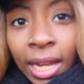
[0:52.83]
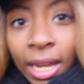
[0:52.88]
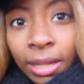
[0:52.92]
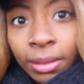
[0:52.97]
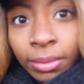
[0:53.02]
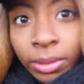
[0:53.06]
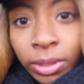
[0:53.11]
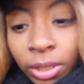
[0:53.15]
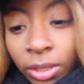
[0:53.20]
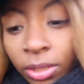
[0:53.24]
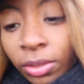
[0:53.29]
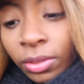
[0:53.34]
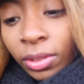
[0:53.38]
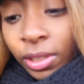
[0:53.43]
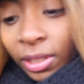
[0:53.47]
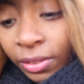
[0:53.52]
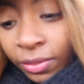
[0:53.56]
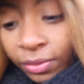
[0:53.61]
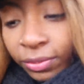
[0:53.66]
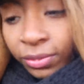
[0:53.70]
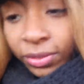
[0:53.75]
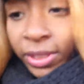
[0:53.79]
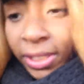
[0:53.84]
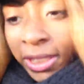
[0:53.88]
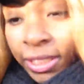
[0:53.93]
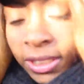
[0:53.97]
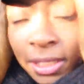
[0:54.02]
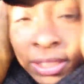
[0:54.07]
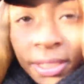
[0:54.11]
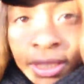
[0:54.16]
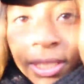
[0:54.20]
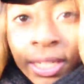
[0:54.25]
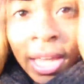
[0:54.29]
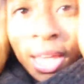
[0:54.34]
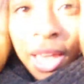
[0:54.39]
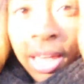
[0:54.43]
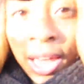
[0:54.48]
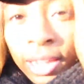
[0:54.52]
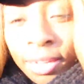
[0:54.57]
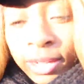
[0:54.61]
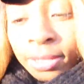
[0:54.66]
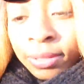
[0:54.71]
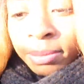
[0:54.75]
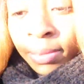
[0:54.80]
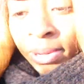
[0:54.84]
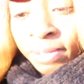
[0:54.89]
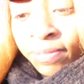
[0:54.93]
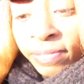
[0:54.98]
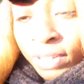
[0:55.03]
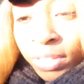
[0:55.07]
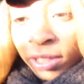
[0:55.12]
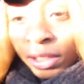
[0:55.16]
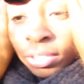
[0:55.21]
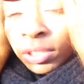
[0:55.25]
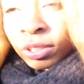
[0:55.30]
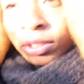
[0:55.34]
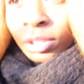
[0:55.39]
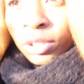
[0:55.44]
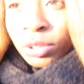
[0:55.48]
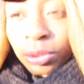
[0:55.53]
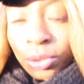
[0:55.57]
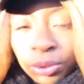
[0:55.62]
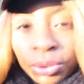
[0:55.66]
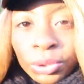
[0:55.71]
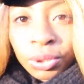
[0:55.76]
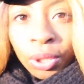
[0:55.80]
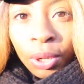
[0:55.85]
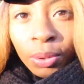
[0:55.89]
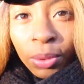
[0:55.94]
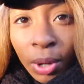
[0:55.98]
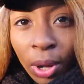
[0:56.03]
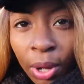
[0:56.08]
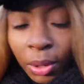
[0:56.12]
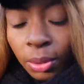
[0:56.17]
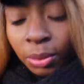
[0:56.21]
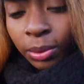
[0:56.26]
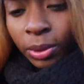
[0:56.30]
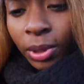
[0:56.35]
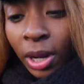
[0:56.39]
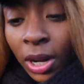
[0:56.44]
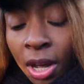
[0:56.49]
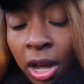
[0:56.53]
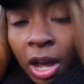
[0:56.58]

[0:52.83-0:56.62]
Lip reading: Absolutely freezing in Kent. My fingers are so cold.